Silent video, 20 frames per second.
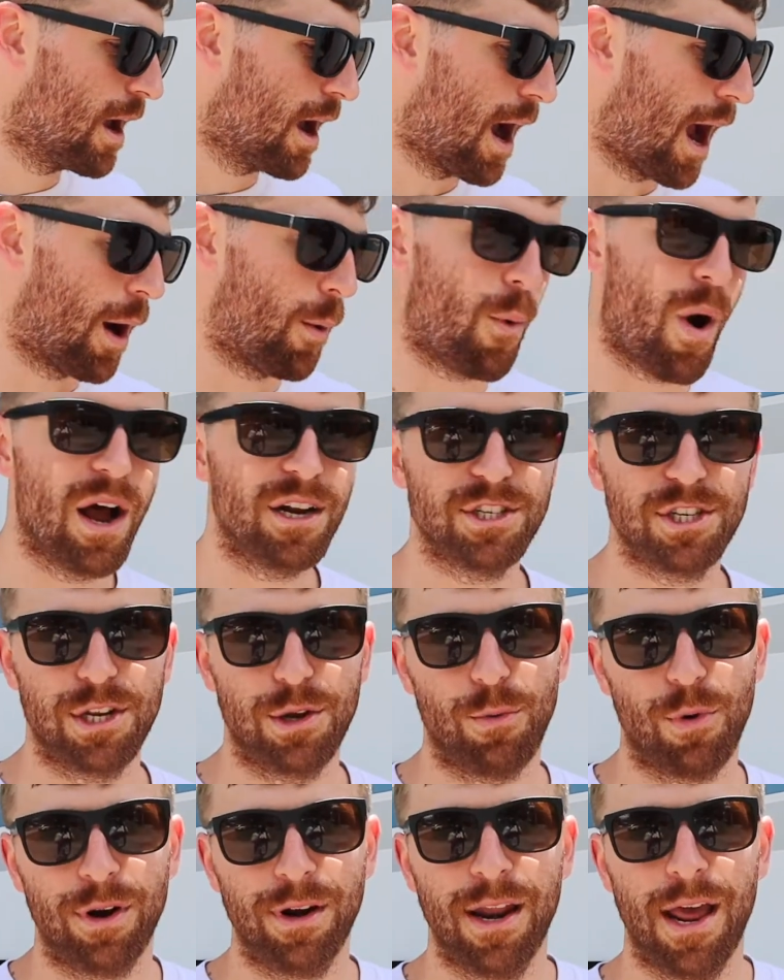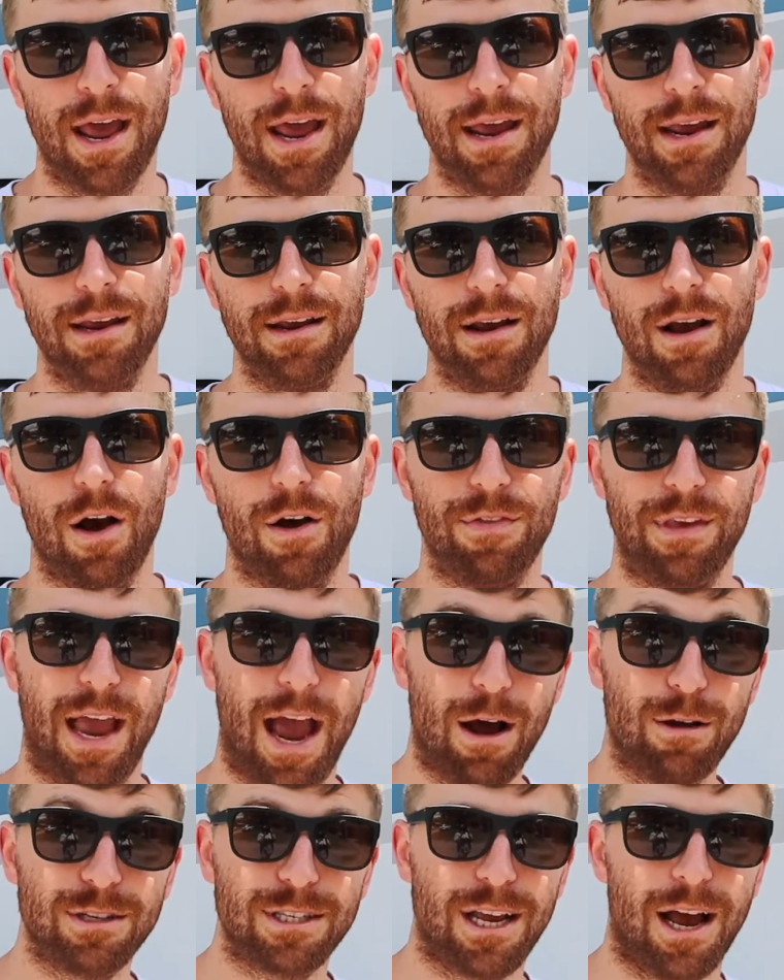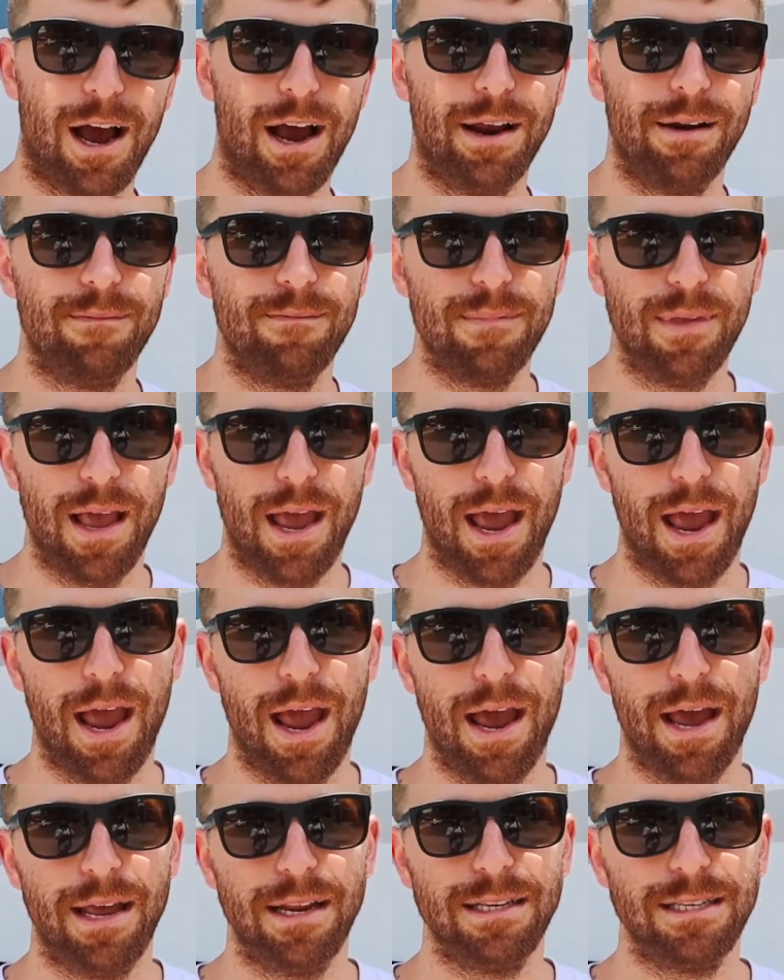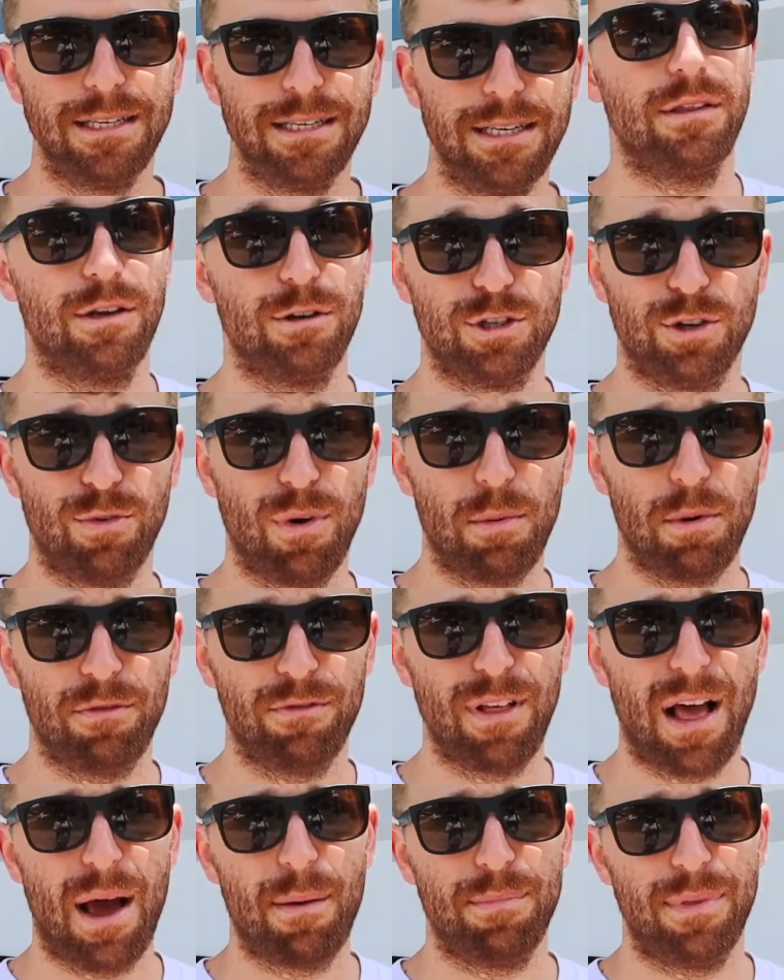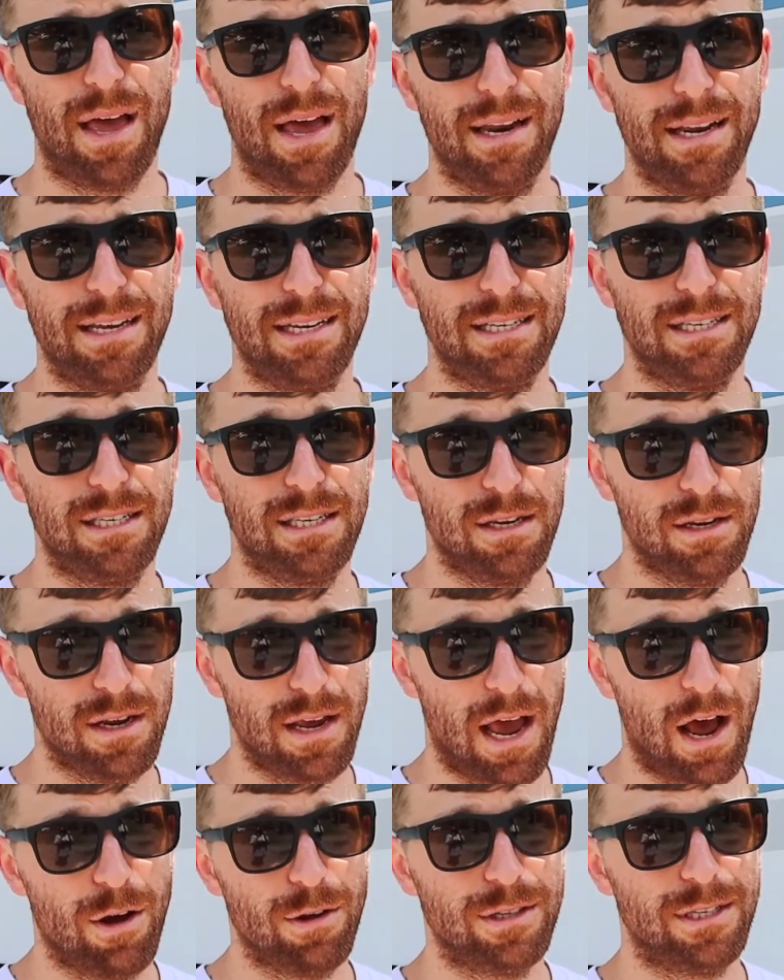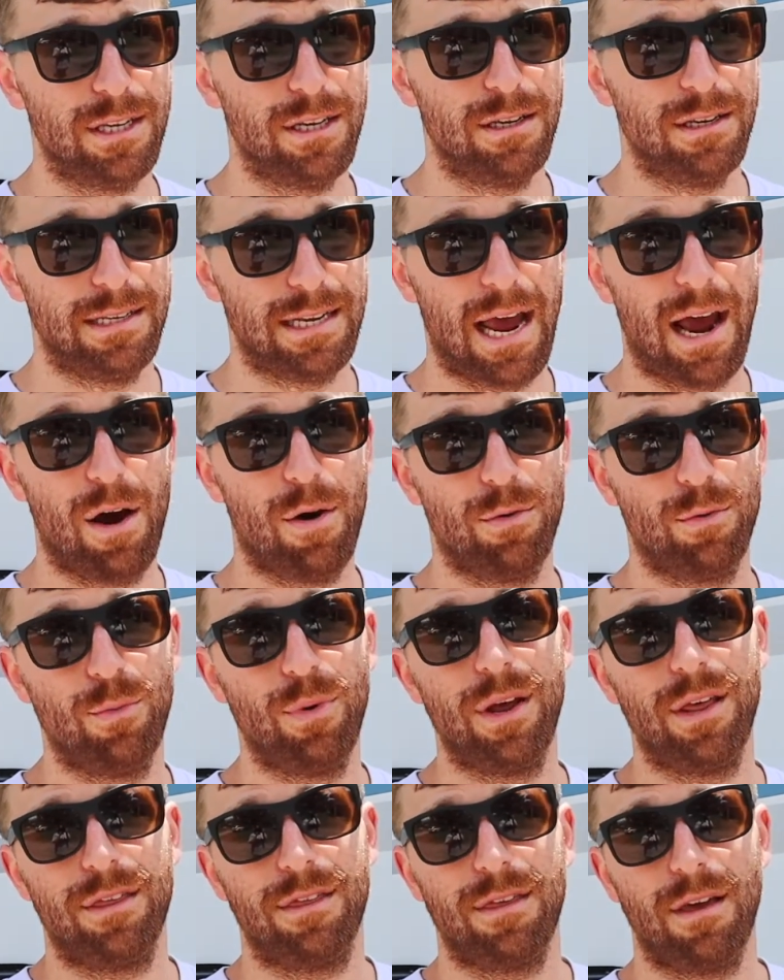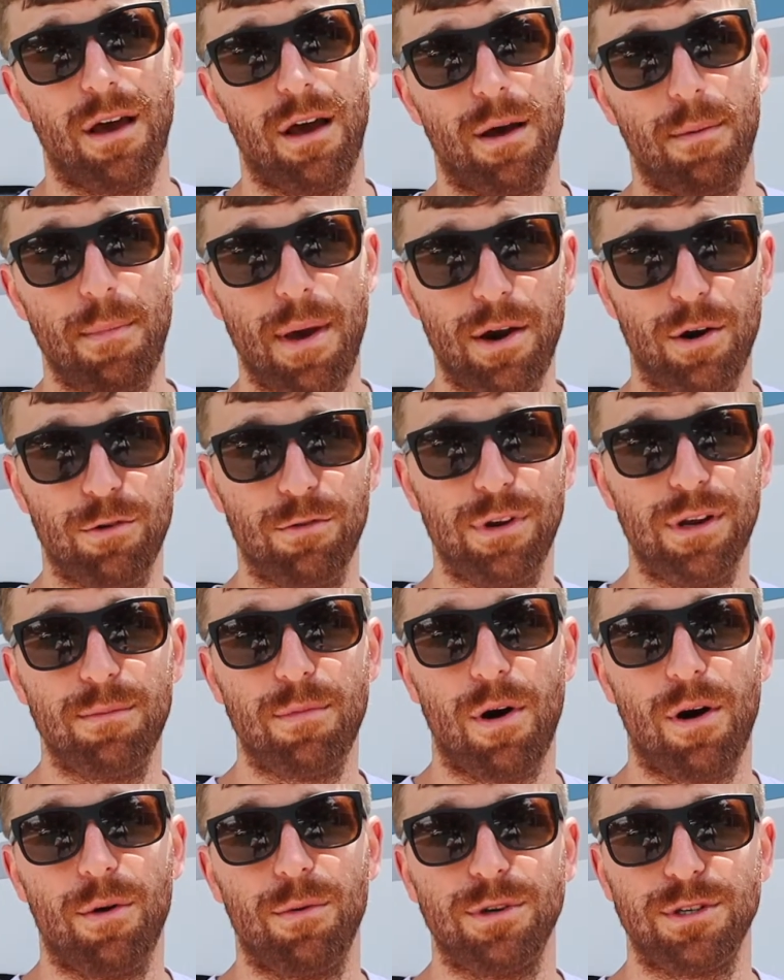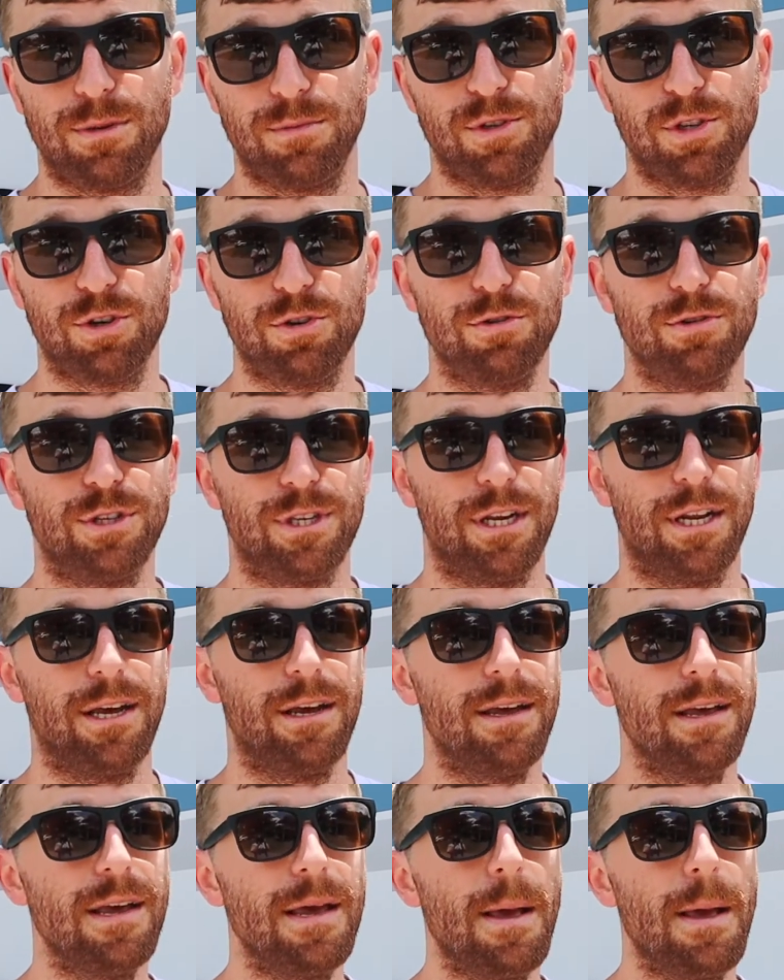I watched it one day on the outside, and there's a rubber flap that is held down with metal rebar with some screws in it.